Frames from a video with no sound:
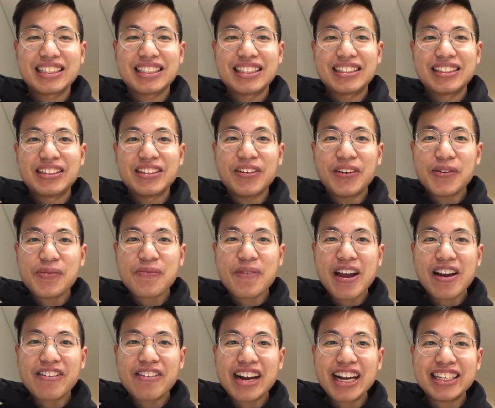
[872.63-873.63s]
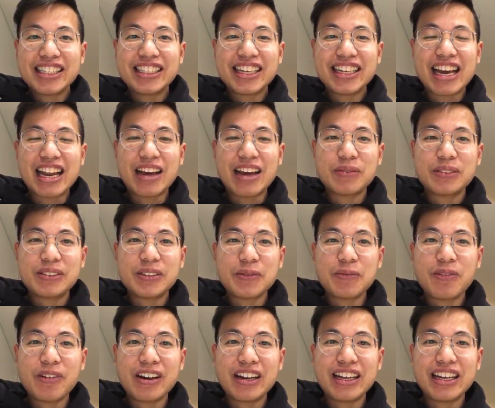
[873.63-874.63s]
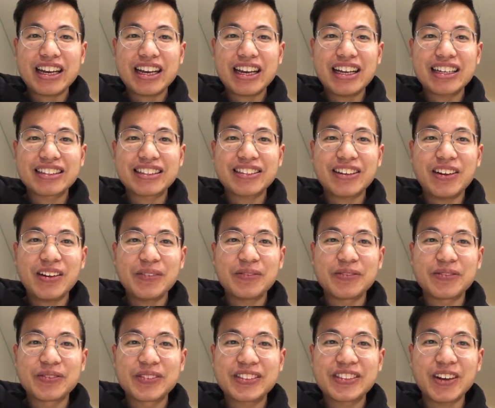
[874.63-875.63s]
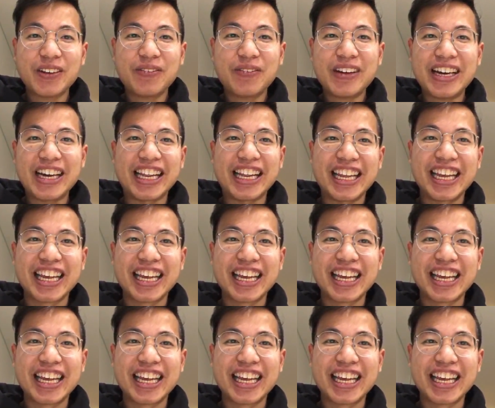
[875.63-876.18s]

No marriage yet. I'm still pretty young. Tom, stop it.